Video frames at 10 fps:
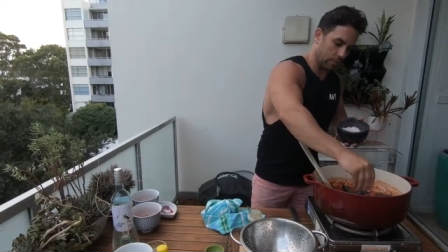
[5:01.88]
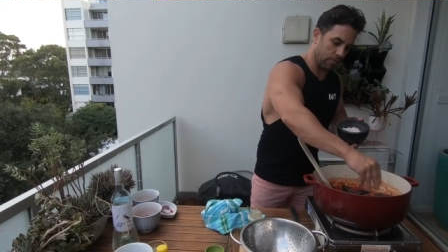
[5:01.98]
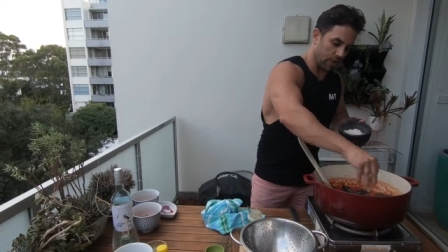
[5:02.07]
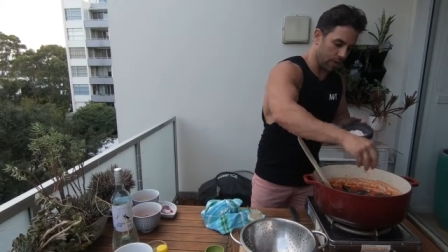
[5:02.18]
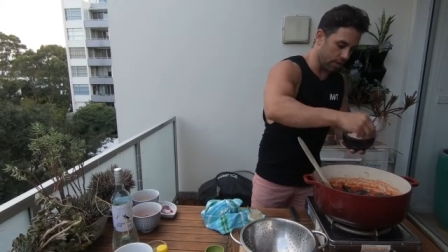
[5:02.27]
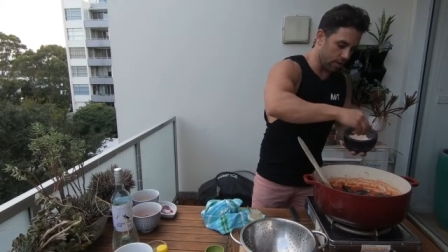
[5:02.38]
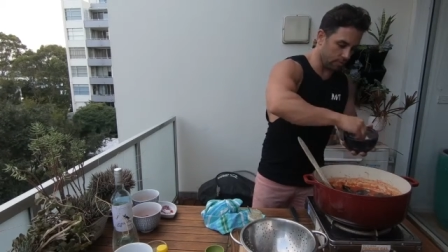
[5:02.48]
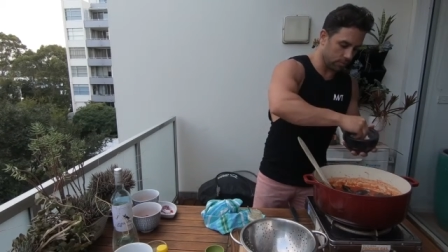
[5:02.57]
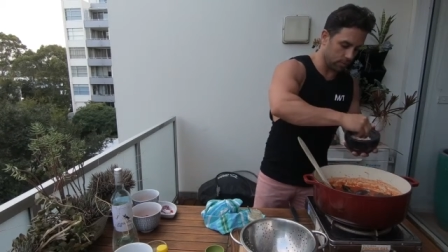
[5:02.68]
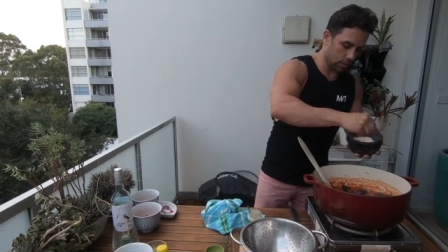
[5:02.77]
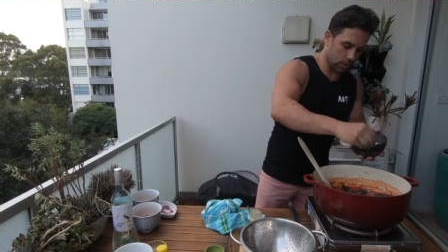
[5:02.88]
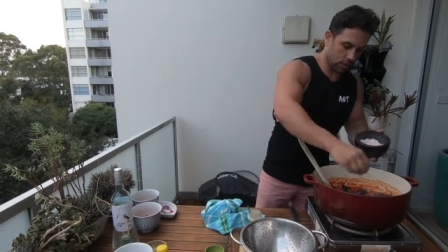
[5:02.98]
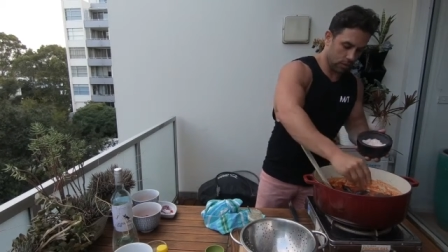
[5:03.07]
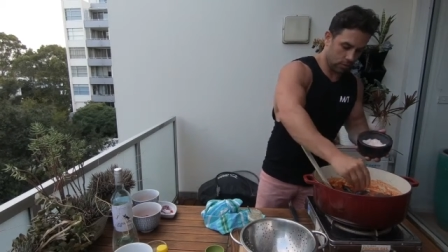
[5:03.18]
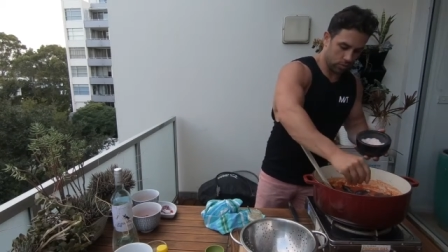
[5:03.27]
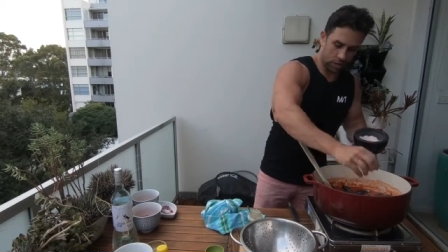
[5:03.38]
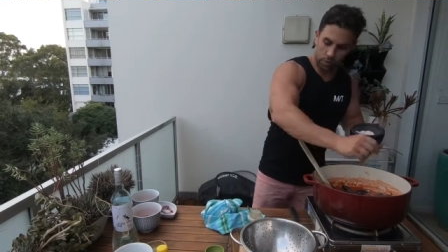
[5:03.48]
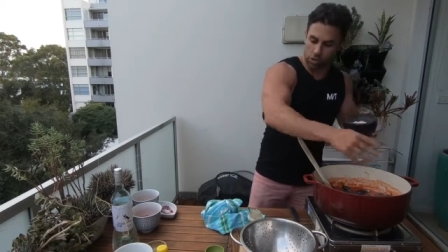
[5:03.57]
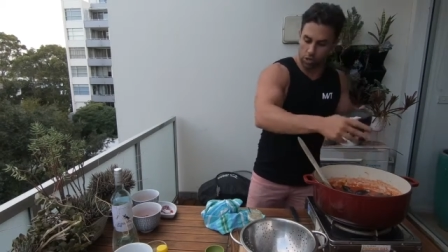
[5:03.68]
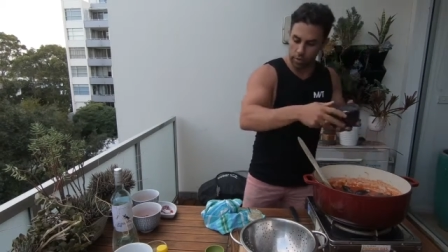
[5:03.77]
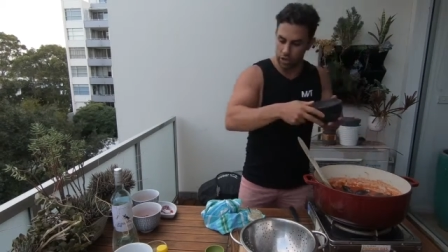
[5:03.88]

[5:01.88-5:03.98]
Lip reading: of a flavour. We don't want too